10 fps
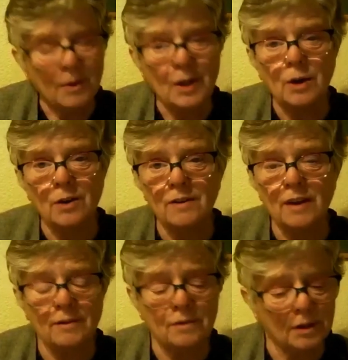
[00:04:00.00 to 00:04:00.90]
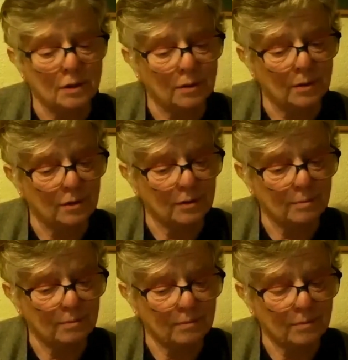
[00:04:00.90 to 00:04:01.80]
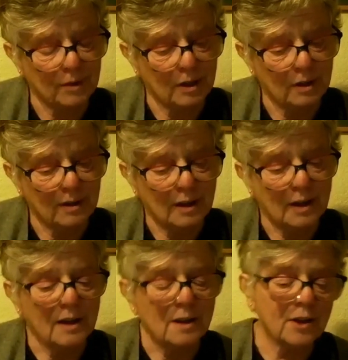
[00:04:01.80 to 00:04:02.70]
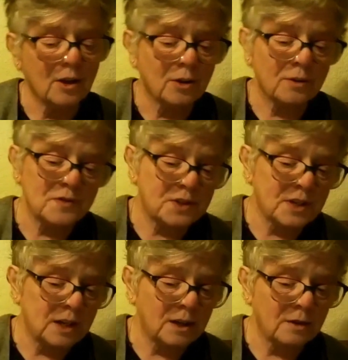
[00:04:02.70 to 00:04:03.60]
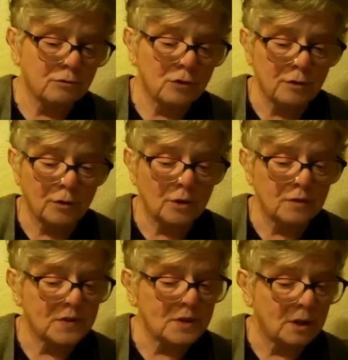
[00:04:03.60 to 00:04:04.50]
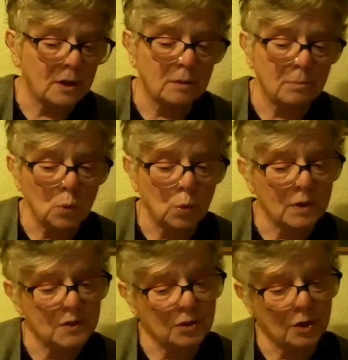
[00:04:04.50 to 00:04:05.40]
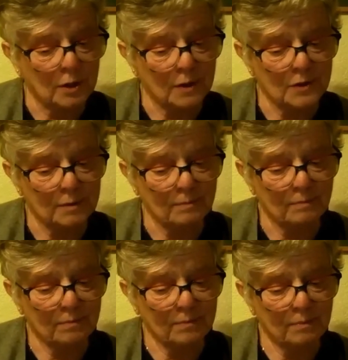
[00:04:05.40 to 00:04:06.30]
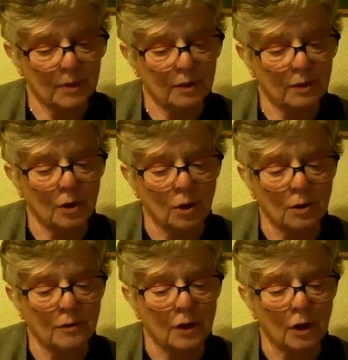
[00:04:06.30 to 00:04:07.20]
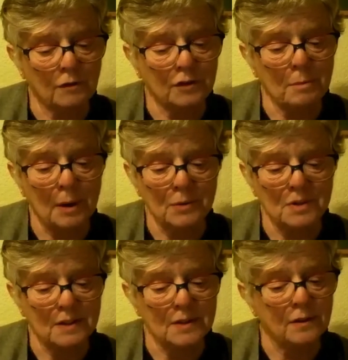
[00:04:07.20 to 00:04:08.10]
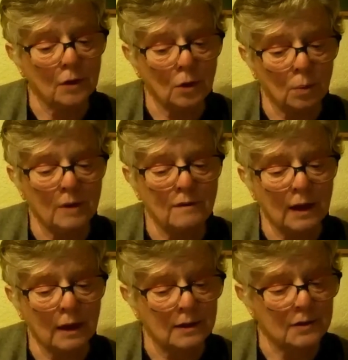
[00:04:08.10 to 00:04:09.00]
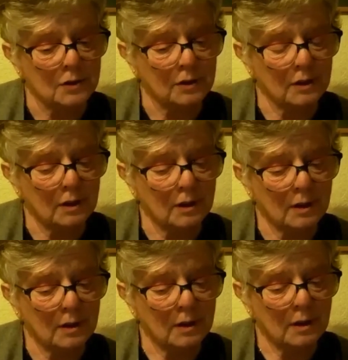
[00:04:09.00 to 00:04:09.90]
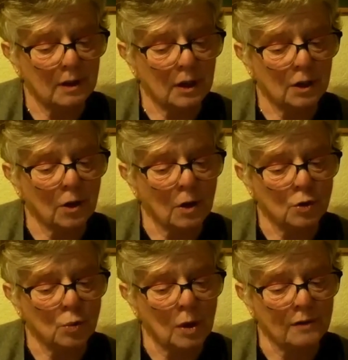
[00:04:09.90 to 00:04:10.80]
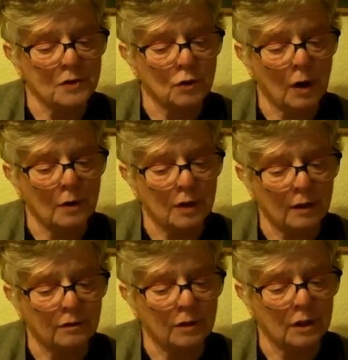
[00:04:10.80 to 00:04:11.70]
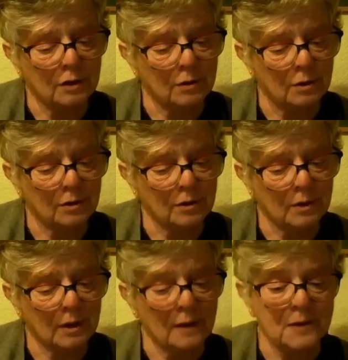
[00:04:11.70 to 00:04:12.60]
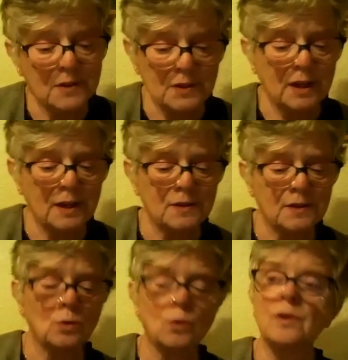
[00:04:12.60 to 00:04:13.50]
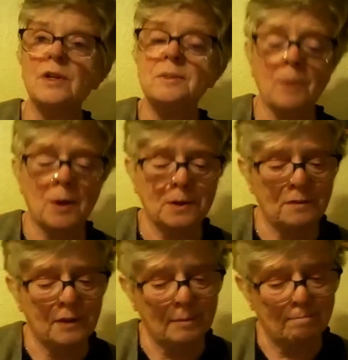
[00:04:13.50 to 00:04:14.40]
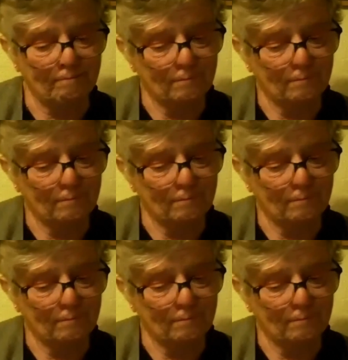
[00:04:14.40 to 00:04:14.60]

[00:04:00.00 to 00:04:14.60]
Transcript: the God of heaven and earth, the God of sea, of river, of sun and moon and stars, the God of the lofty mountains and the lowly valleys. God dwells around heaven and earth, and the seas and all that is part of them.